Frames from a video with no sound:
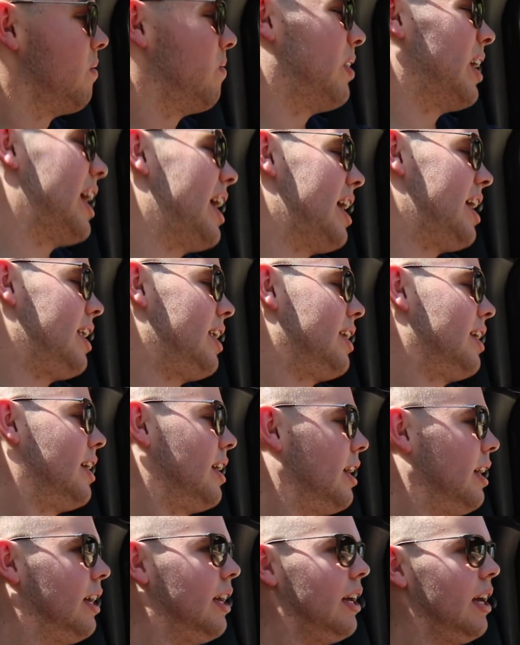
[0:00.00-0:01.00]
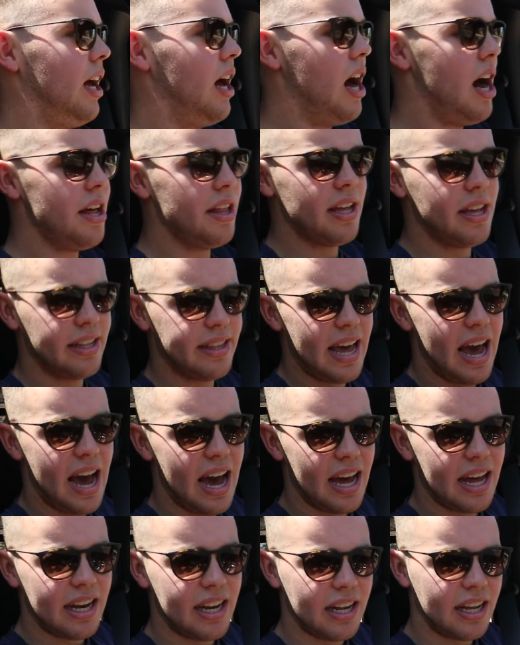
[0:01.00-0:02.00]
But other than
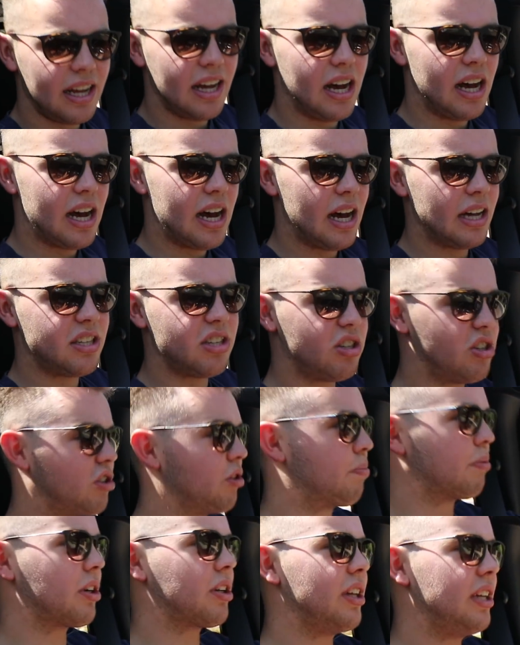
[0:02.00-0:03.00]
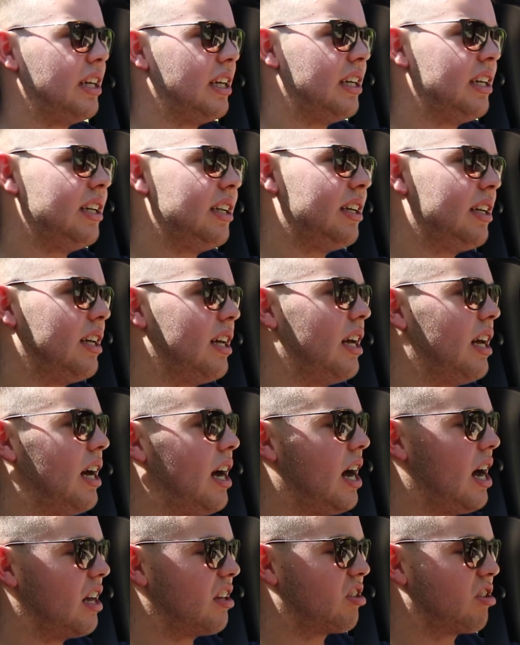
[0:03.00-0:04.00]
that, it's super clean,
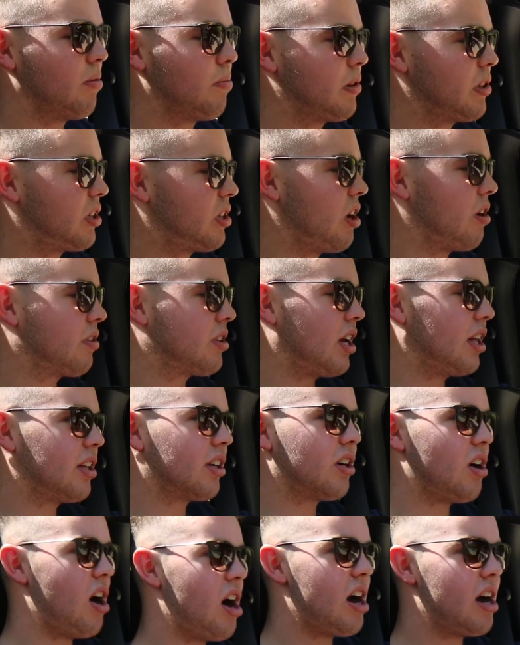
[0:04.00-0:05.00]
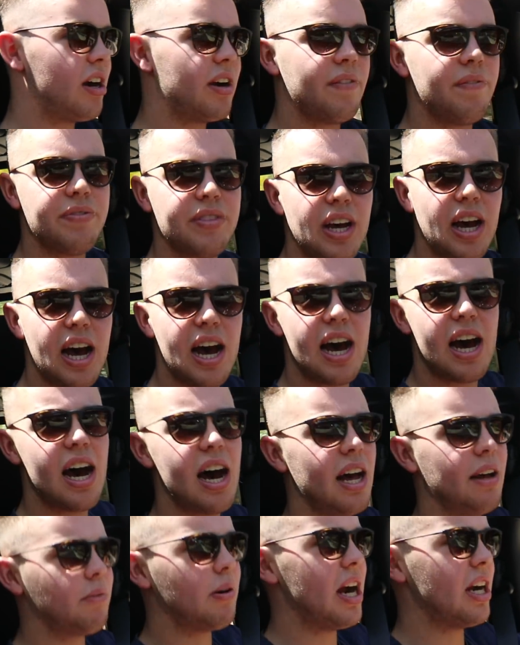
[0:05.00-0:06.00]
super stoked on the car.
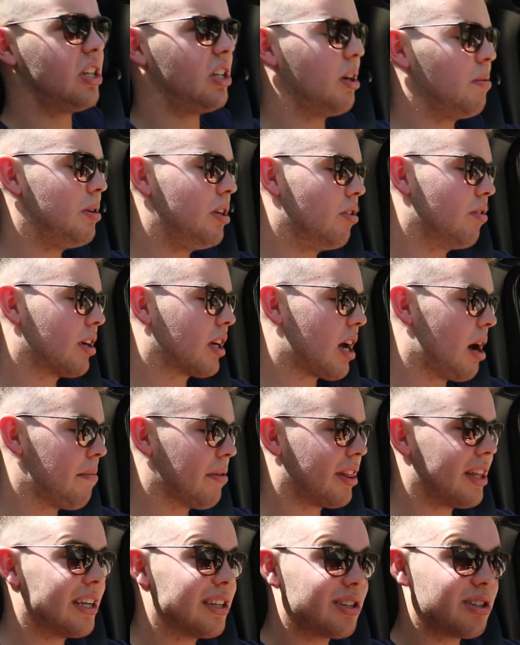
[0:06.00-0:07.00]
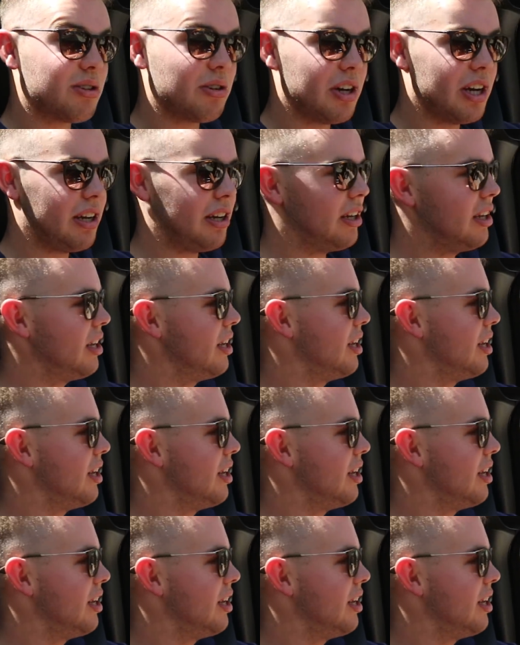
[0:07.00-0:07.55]
We're actually gonna be doing a couple things to it,